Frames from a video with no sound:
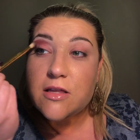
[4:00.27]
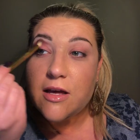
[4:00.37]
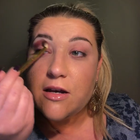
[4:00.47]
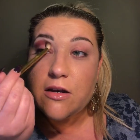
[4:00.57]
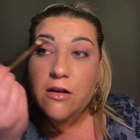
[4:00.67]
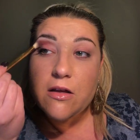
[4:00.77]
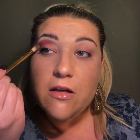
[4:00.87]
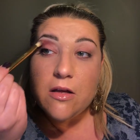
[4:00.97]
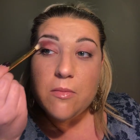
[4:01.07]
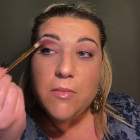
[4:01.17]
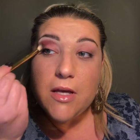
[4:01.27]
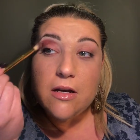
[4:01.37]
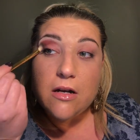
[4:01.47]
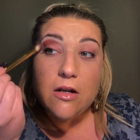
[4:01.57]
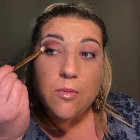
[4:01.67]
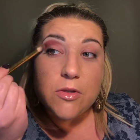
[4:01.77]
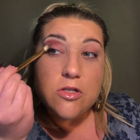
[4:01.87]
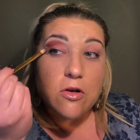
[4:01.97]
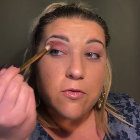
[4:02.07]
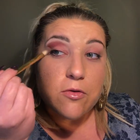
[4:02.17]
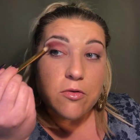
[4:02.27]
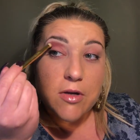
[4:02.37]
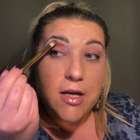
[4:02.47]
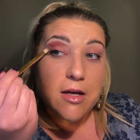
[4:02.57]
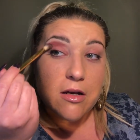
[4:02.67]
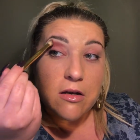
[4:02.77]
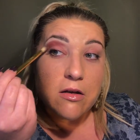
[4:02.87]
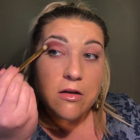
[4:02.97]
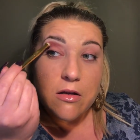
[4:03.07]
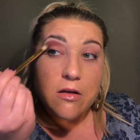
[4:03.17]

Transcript: then make it a little bit softer again,